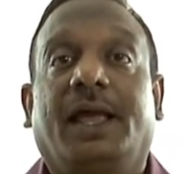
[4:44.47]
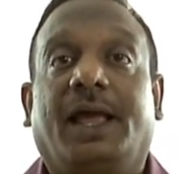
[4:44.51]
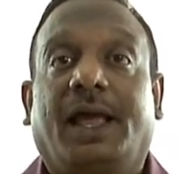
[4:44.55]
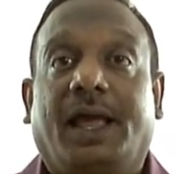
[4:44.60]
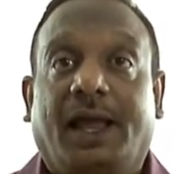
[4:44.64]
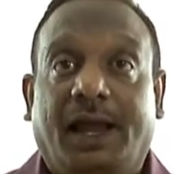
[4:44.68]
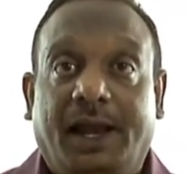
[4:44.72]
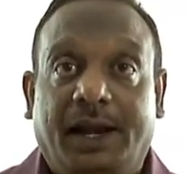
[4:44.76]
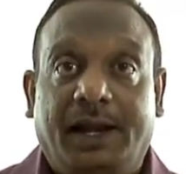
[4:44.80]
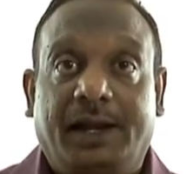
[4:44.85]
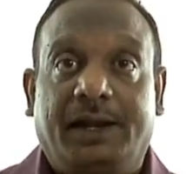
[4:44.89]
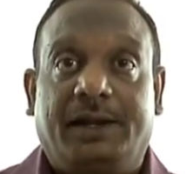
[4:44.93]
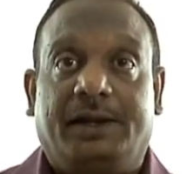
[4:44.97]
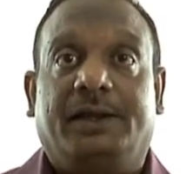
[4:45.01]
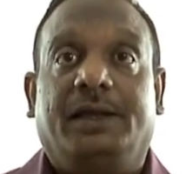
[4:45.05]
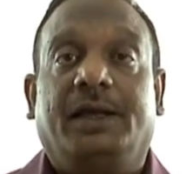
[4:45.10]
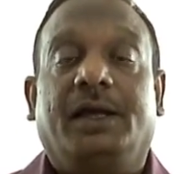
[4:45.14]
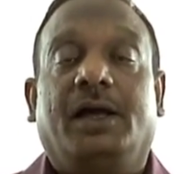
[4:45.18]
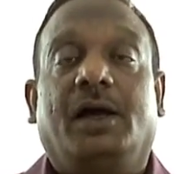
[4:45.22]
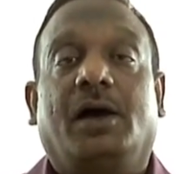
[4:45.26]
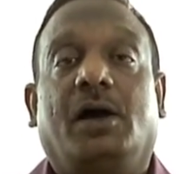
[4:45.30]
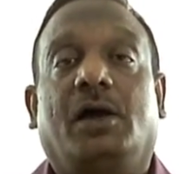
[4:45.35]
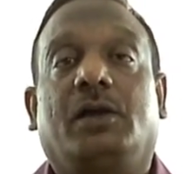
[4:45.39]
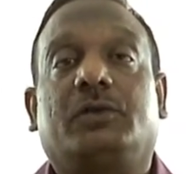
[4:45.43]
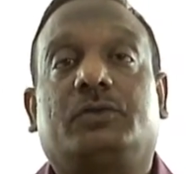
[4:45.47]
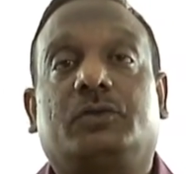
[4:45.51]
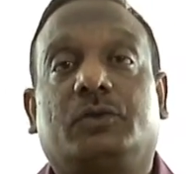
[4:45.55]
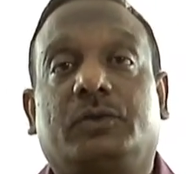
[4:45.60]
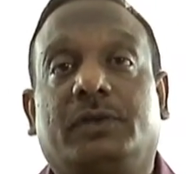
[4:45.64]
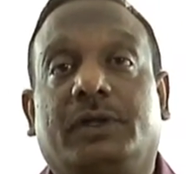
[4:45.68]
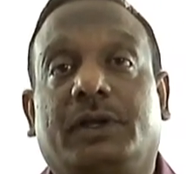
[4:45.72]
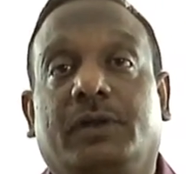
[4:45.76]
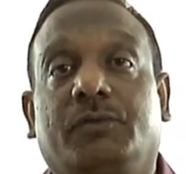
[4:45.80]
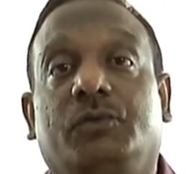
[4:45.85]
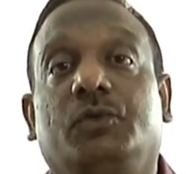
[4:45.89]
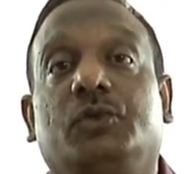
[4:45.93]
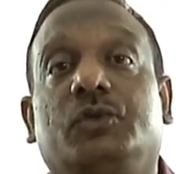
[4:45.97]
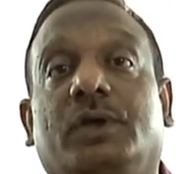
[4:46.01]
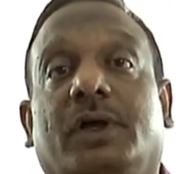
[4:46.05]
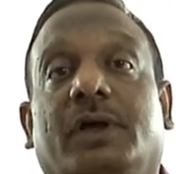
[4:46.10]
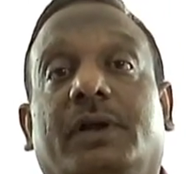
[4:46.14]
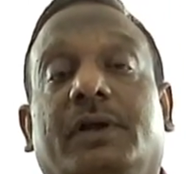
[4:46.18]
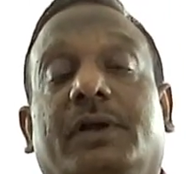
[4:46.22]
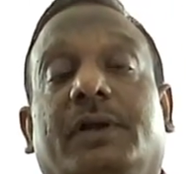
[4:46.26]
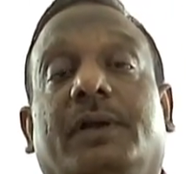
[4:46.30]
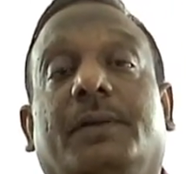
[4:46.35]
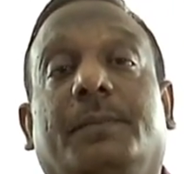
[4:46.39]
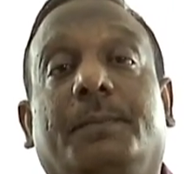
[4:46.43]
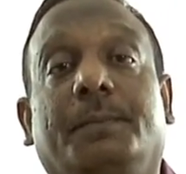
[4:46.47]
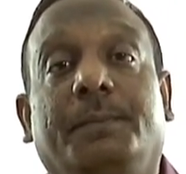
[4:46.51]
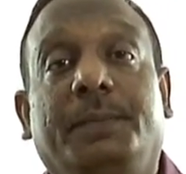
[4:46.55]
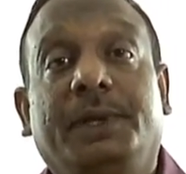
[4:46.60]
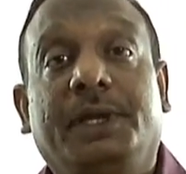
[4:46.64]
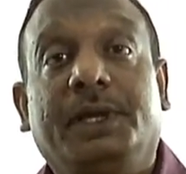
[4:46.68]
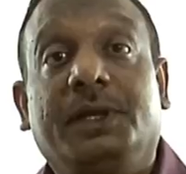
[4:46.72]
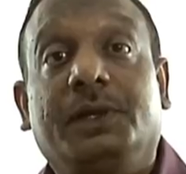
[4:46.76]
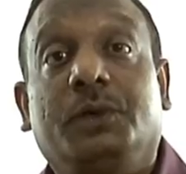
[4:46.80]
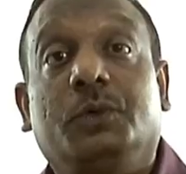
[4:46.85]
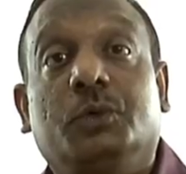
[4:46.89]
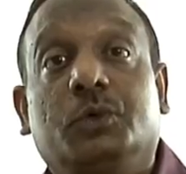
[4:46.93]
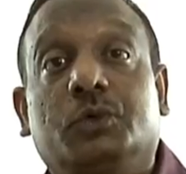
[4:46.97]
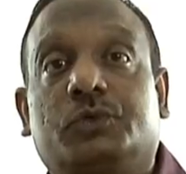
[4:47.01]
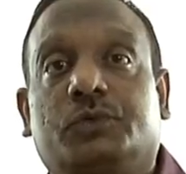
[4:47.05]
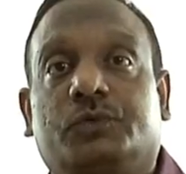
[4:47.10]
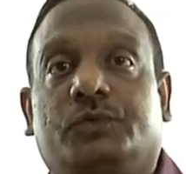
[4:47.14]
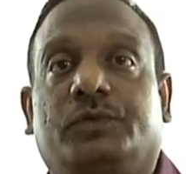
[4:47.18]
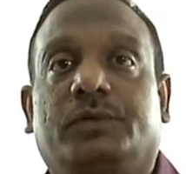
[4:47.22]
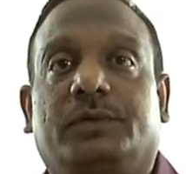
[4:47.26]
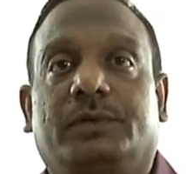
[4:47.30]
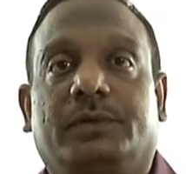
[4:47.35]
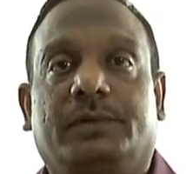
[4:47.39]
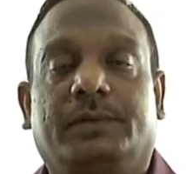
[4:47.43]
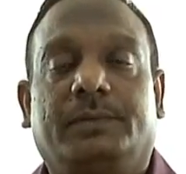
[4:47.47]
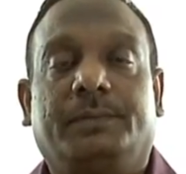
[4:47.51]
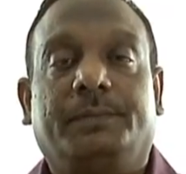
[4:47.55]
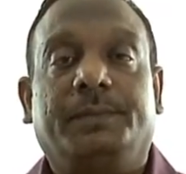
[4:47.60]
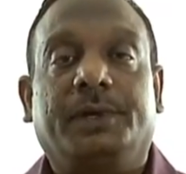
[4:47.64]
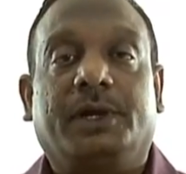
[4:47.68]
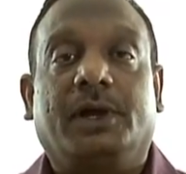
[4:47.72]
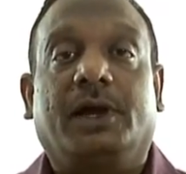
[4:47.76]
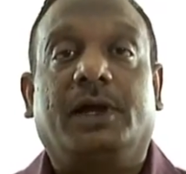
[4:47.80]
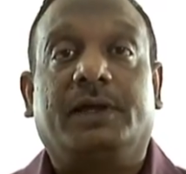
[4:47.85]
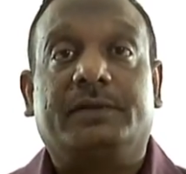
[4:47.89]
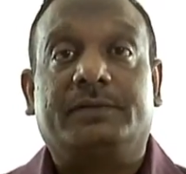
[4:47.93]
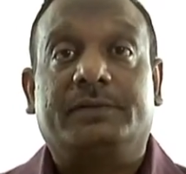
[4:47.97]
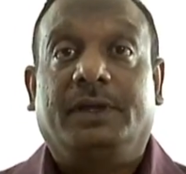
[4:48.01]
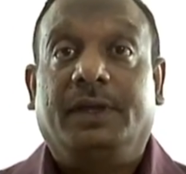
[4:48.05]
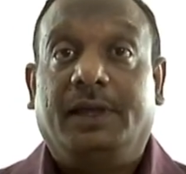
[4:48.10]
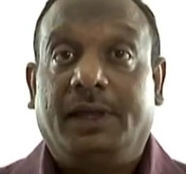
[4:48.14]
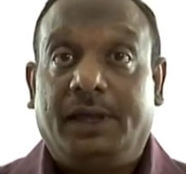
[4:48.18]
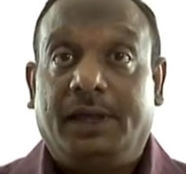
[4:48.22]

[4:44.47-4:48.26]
and also the reviews are being useful, because